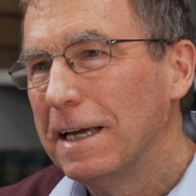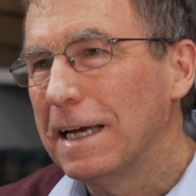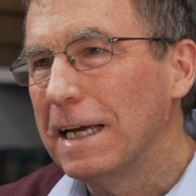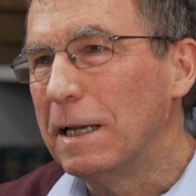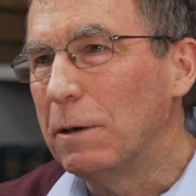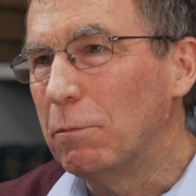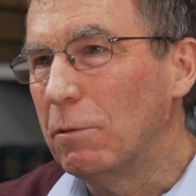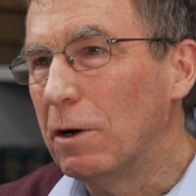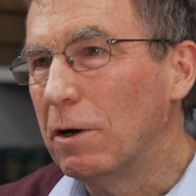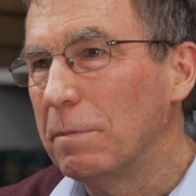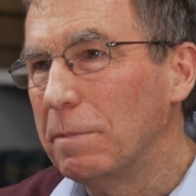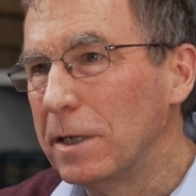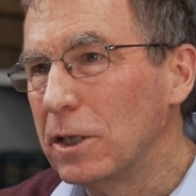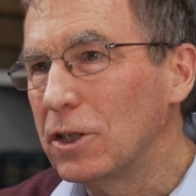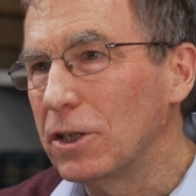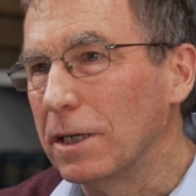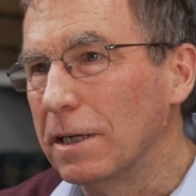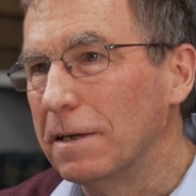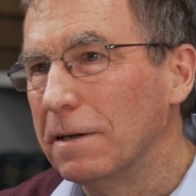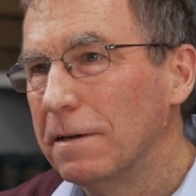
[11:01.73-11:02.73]
in World
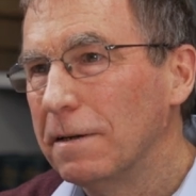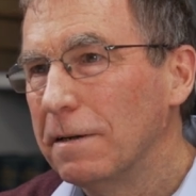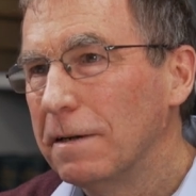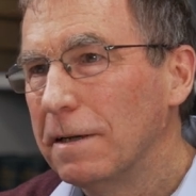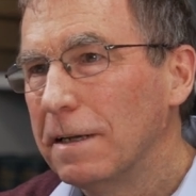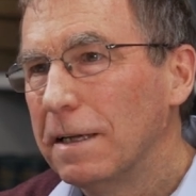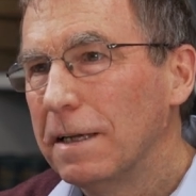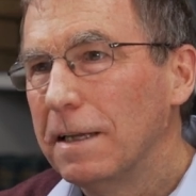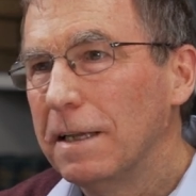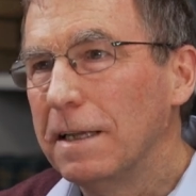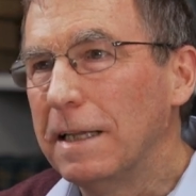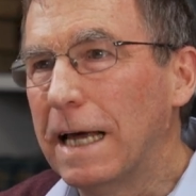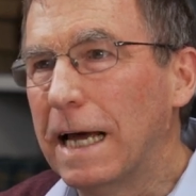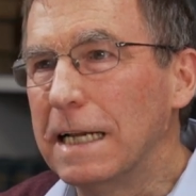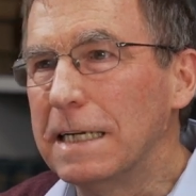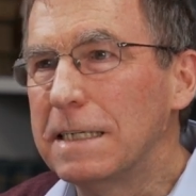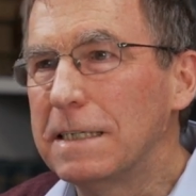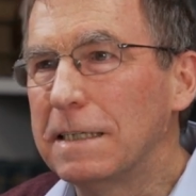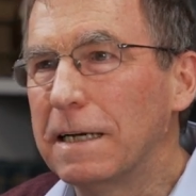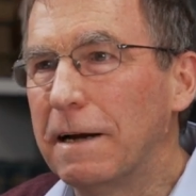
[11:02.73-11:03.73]
Mission
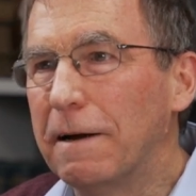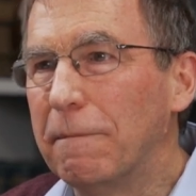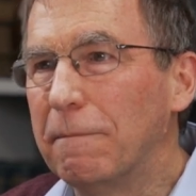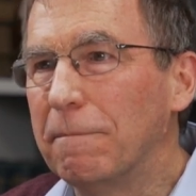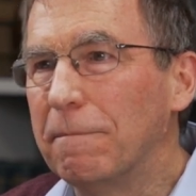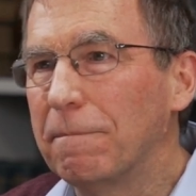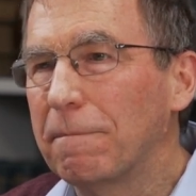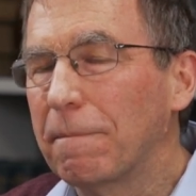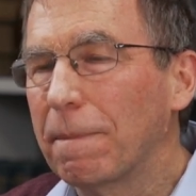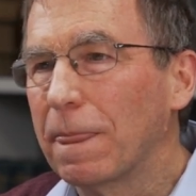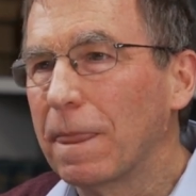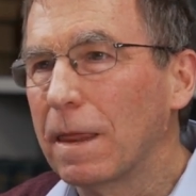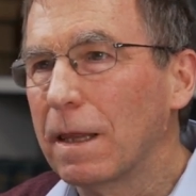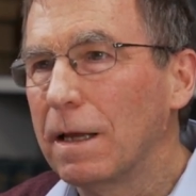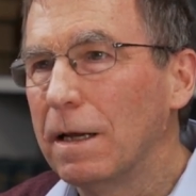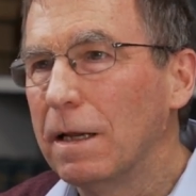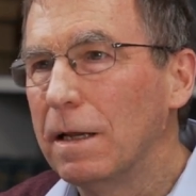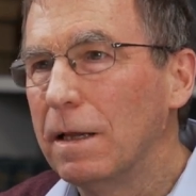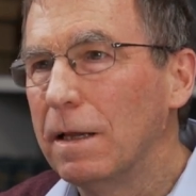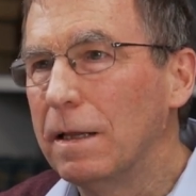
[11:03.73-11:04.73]
that um,
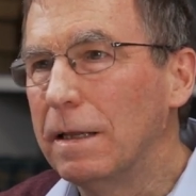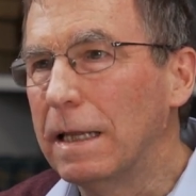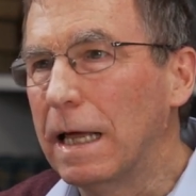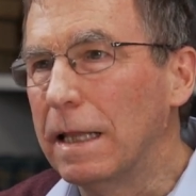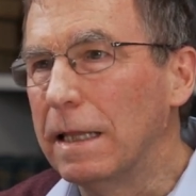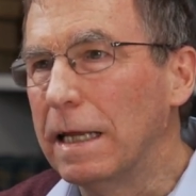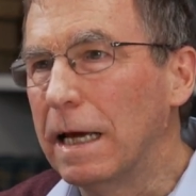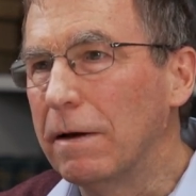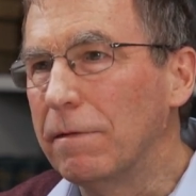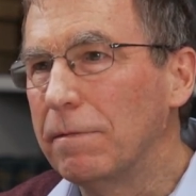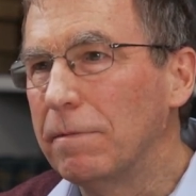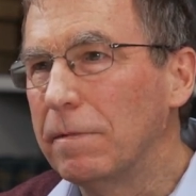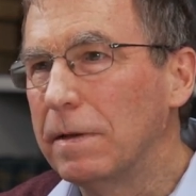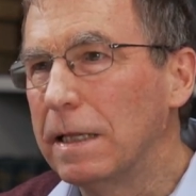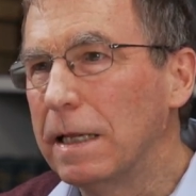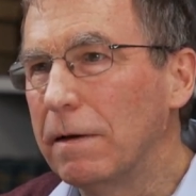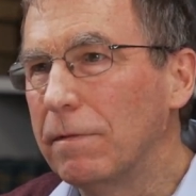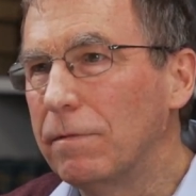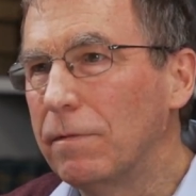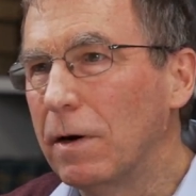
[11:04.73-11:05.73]
that they're
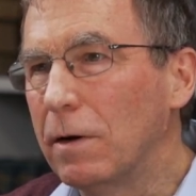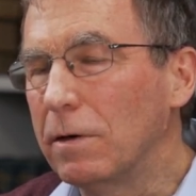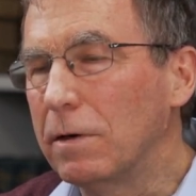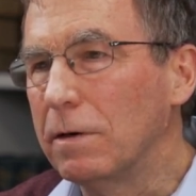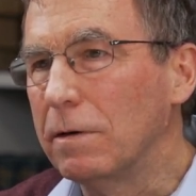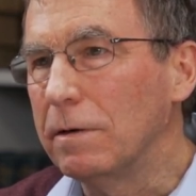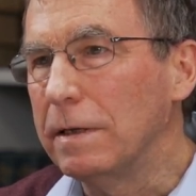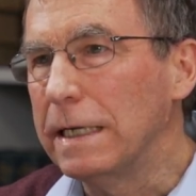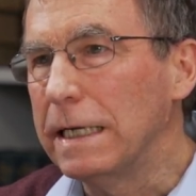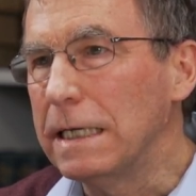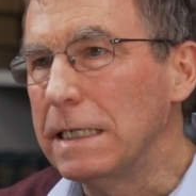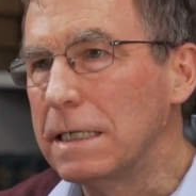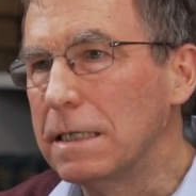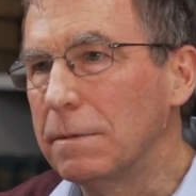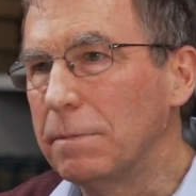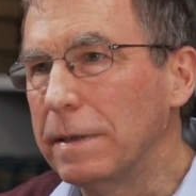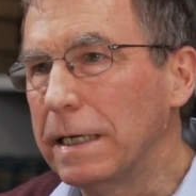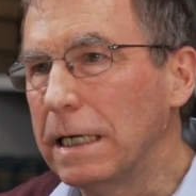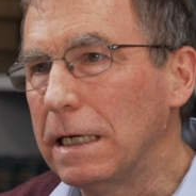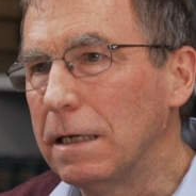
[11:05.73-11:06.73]
they're folk who need
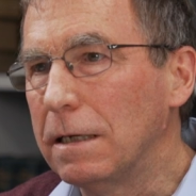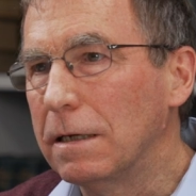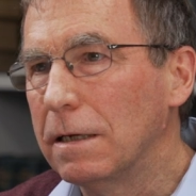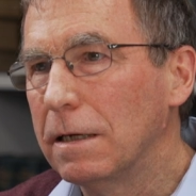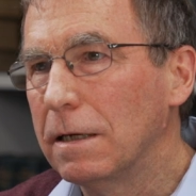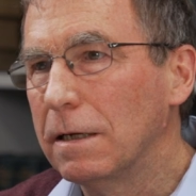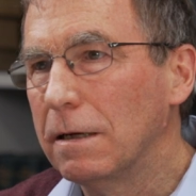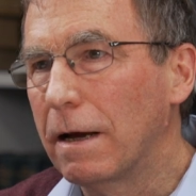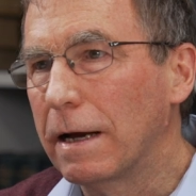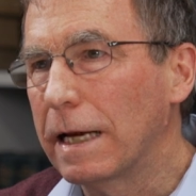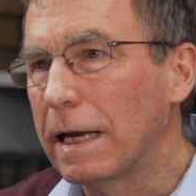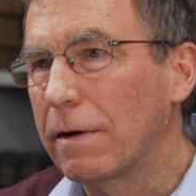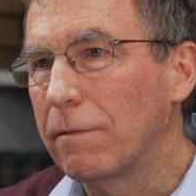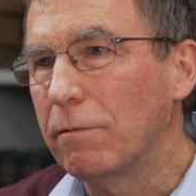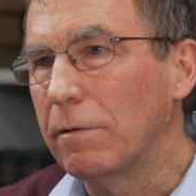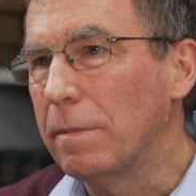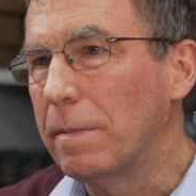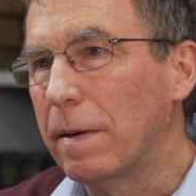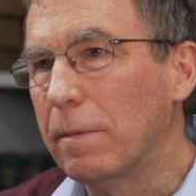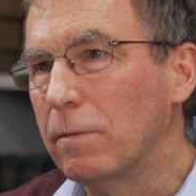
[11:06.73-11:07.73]
to be like
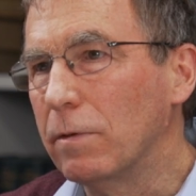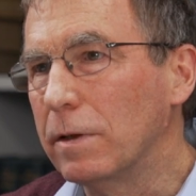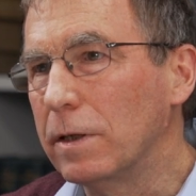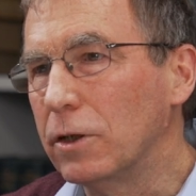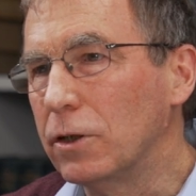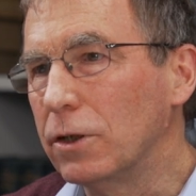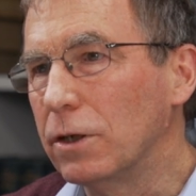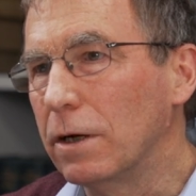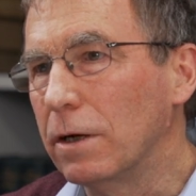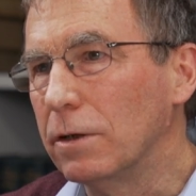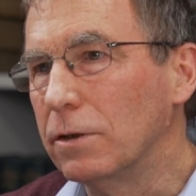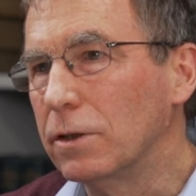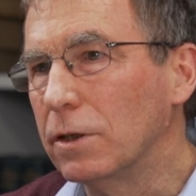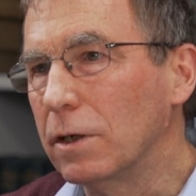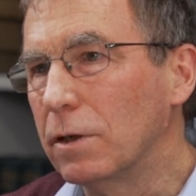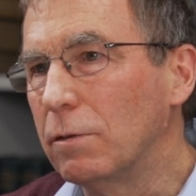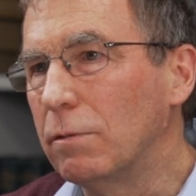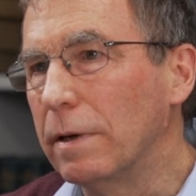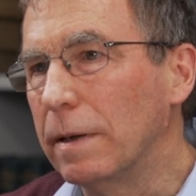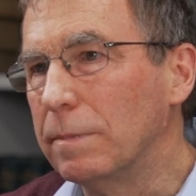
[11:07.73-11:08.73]
every member of the church
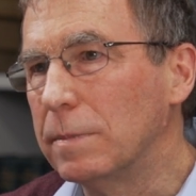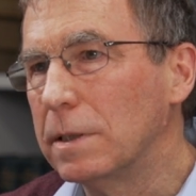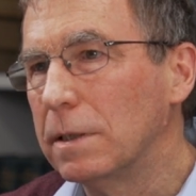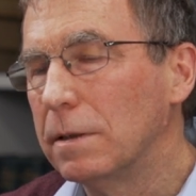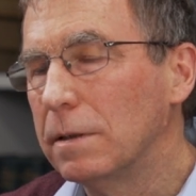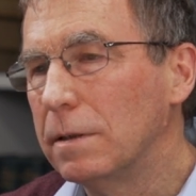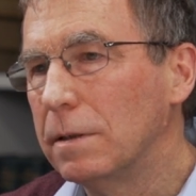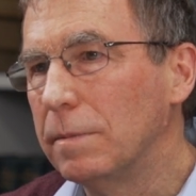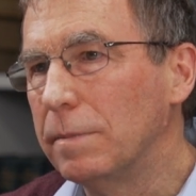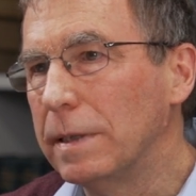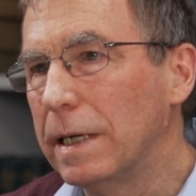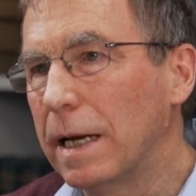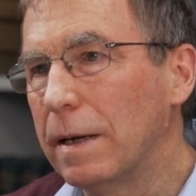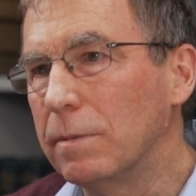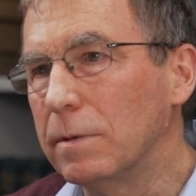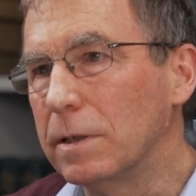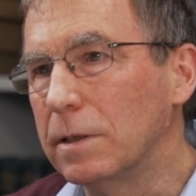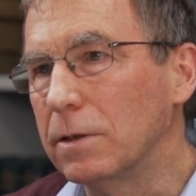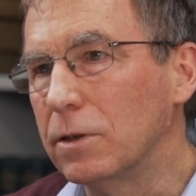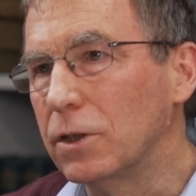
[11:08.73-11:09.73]
equipped to be
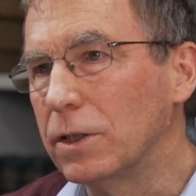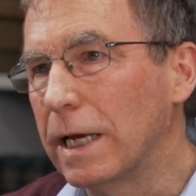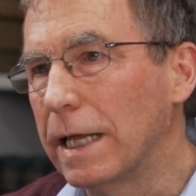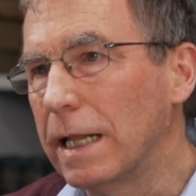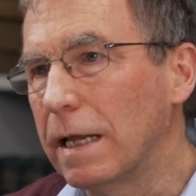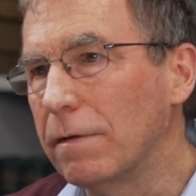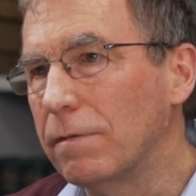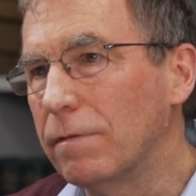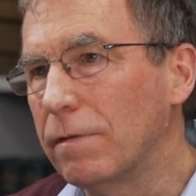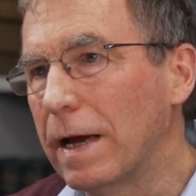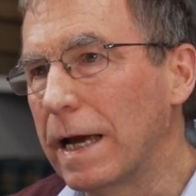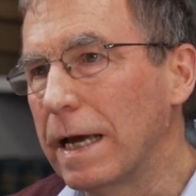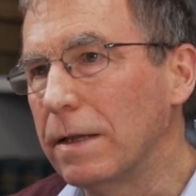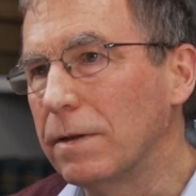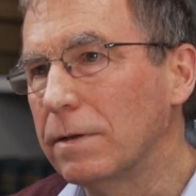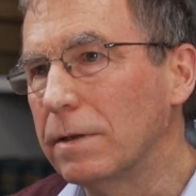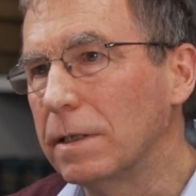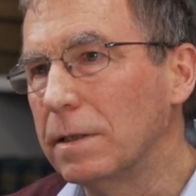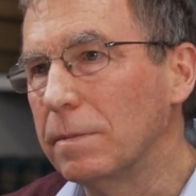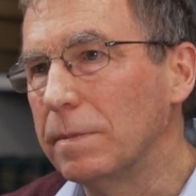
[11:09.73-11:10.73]
able to share their
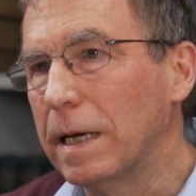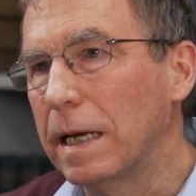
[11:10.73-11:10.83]
faith and to